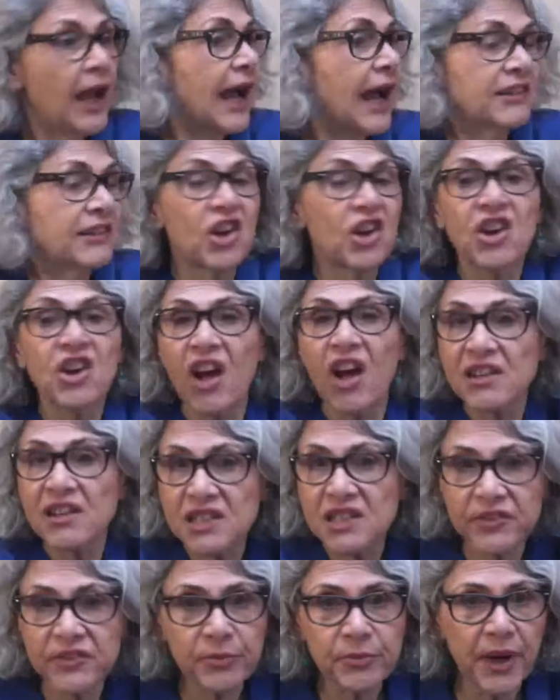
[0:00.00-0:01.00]
had
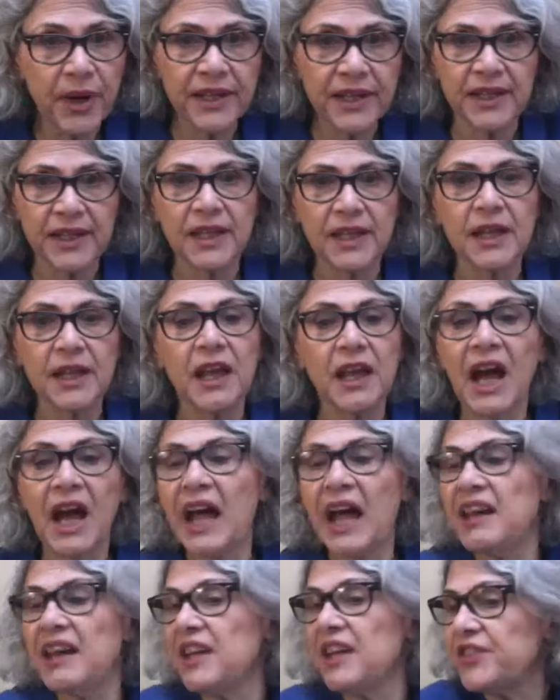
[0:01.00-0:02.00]
lots of money
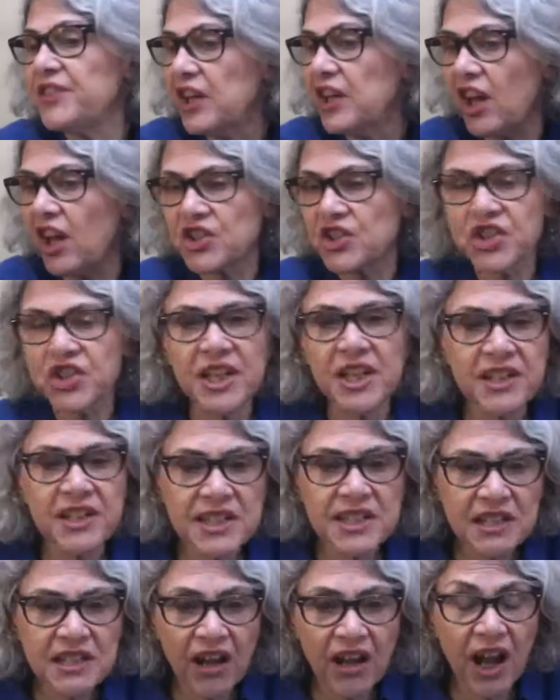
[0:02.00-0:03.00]
and lived a
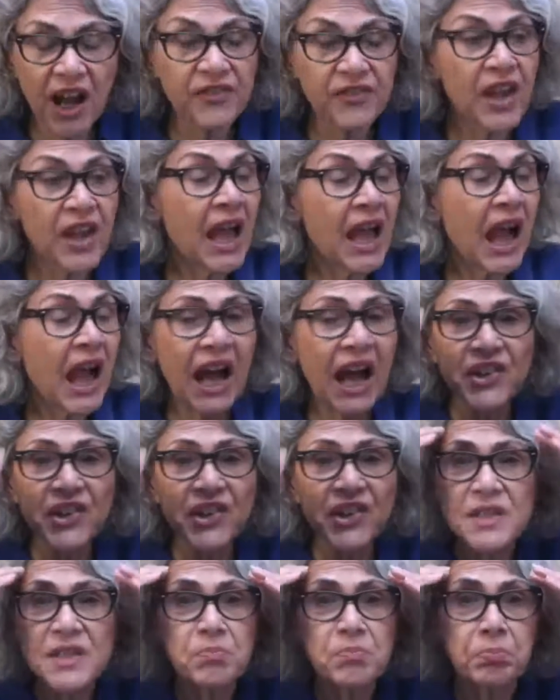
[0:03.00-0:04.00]
luxurious life
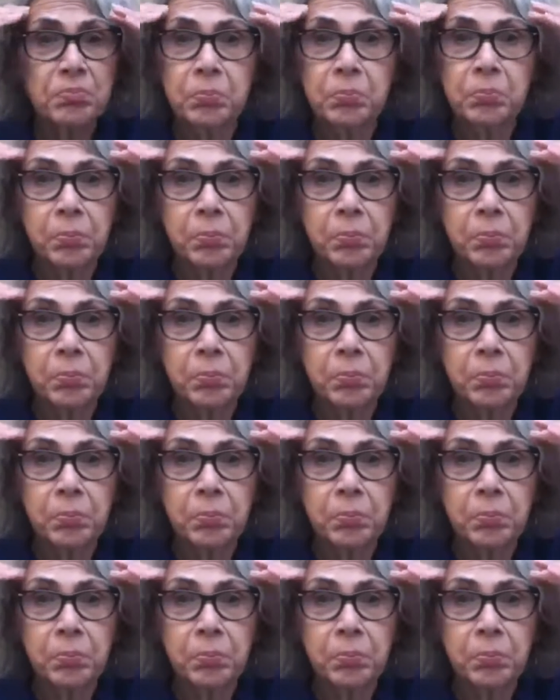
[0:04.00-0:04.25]
and just